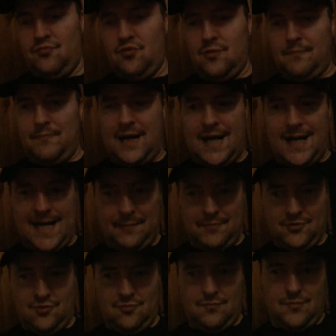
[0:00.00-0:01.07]
Nothing bad
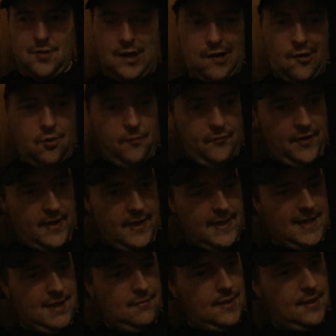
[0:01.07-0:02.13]
happened to him. I hope not
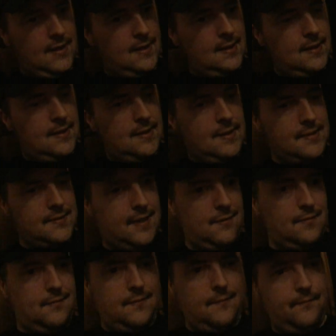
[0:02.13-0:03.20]
anyway.
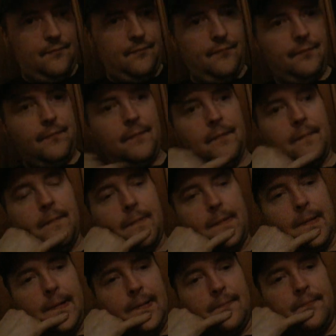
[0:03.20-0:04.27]
So
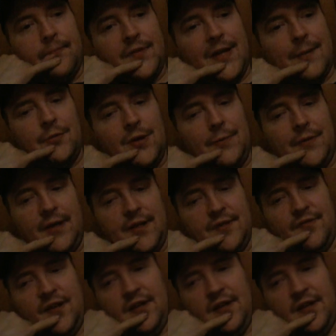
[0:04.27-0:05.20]
they're my opinions,